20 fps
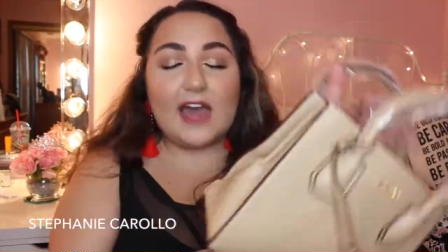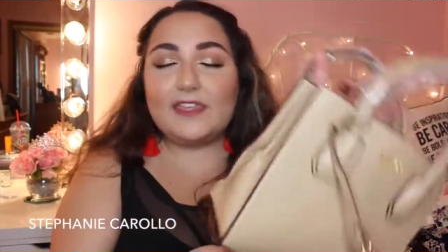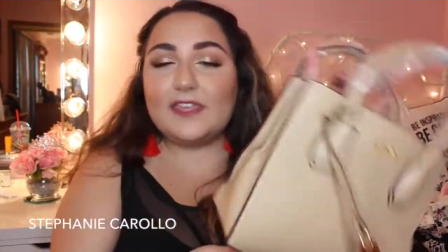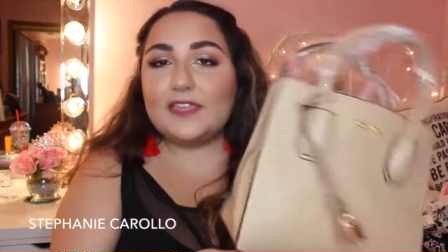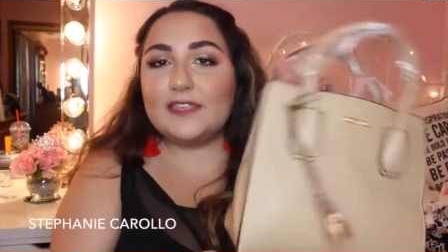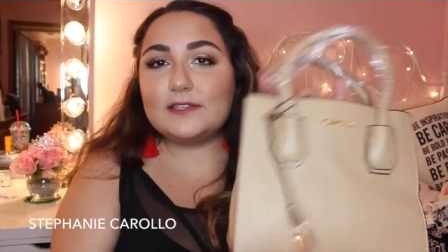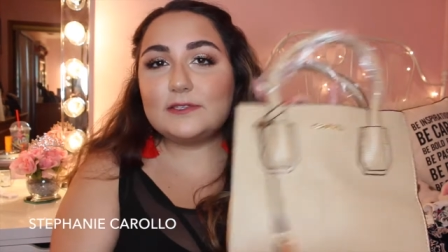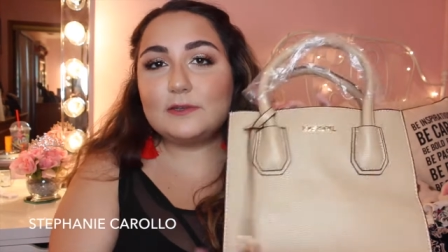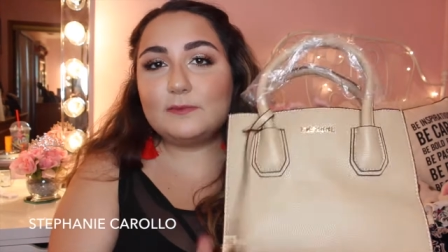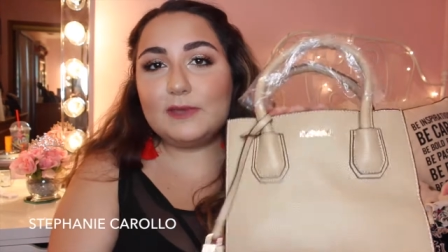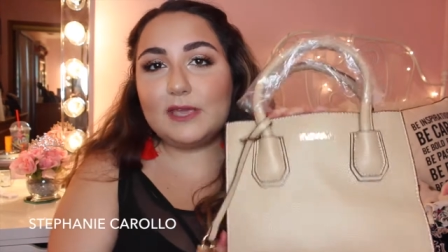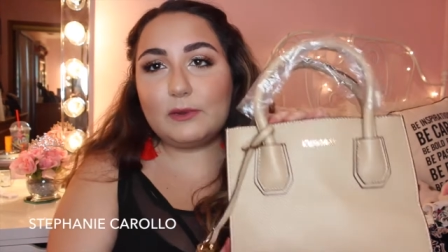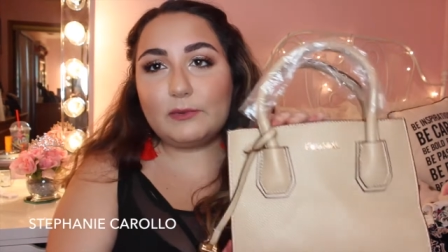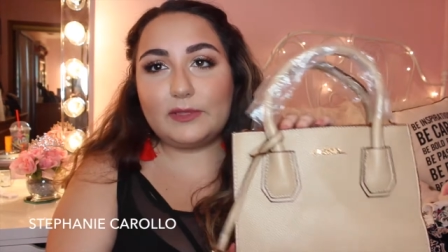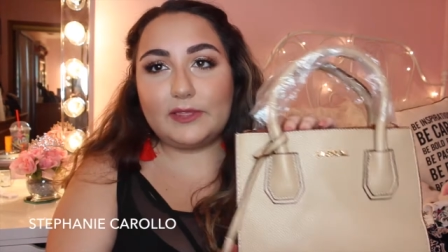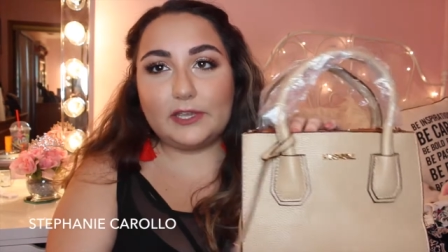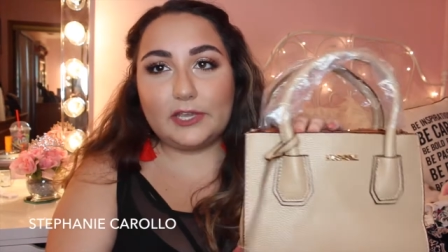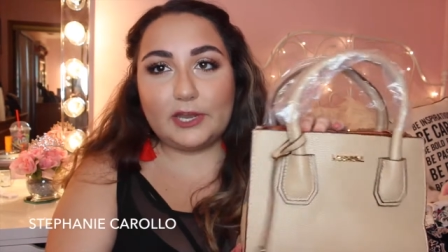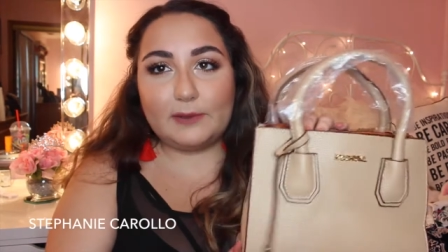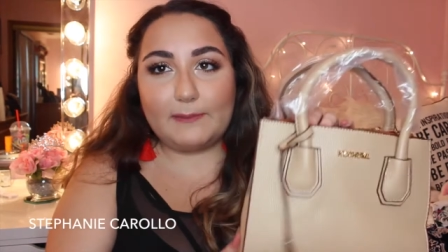I think this would be a
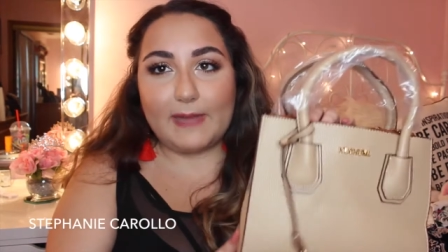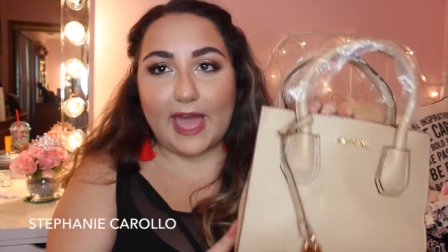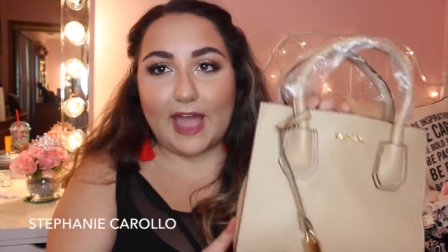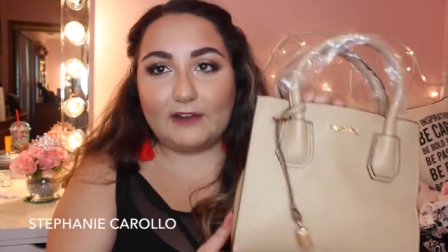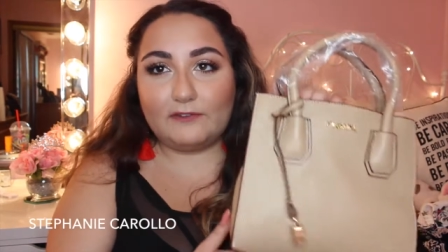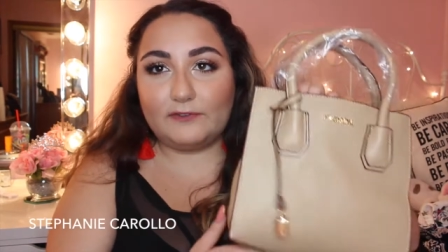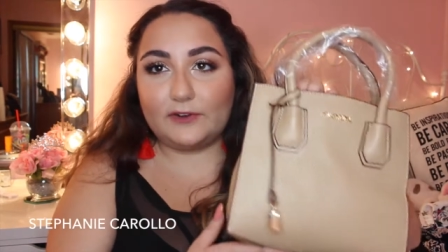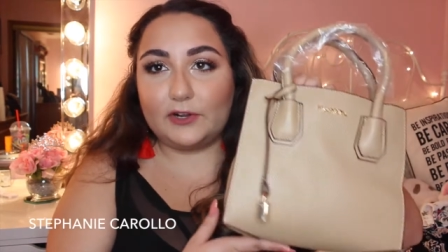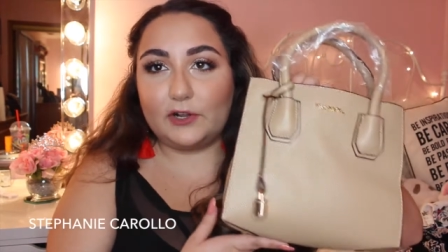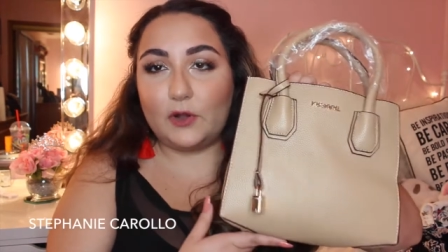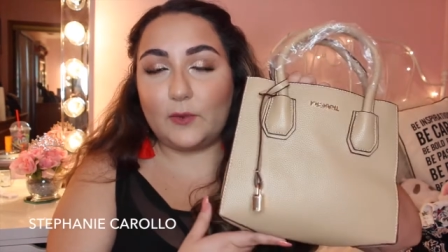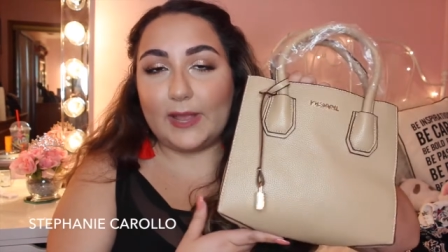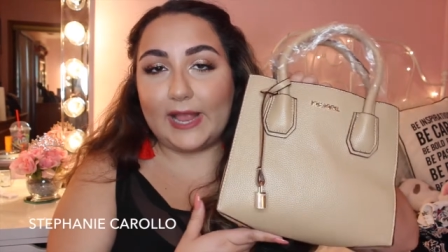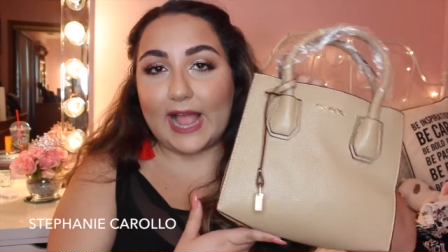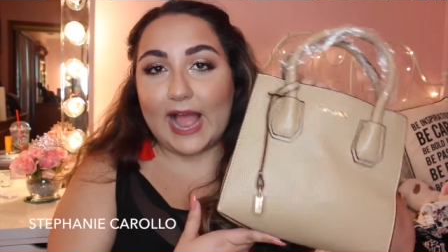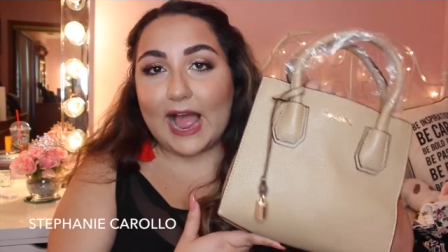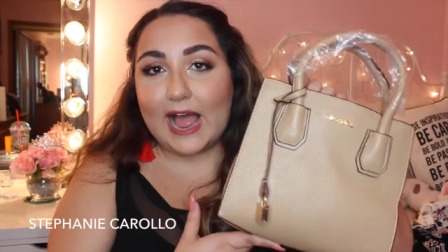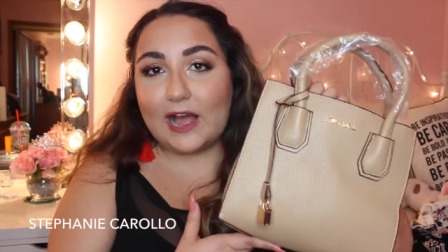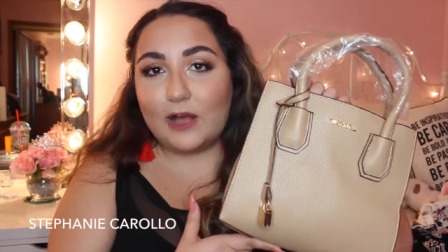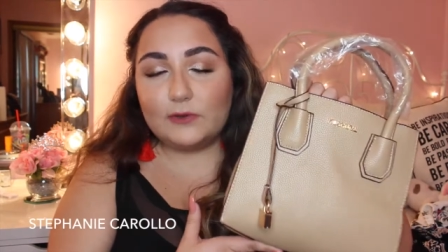really good bag for
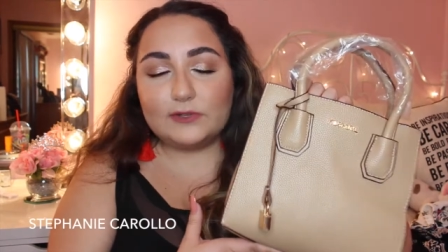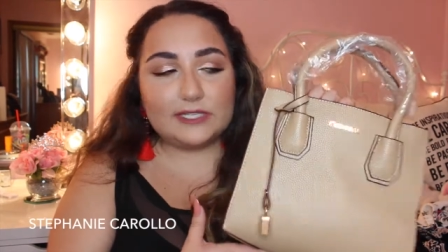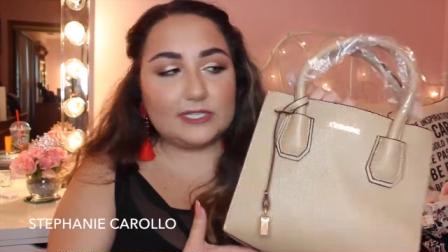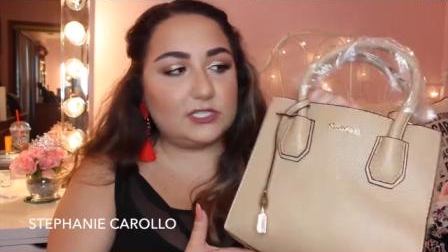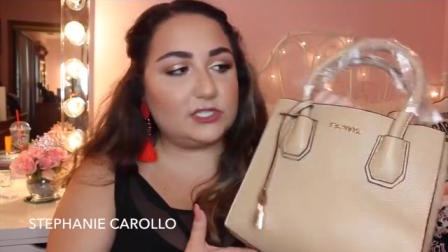going out.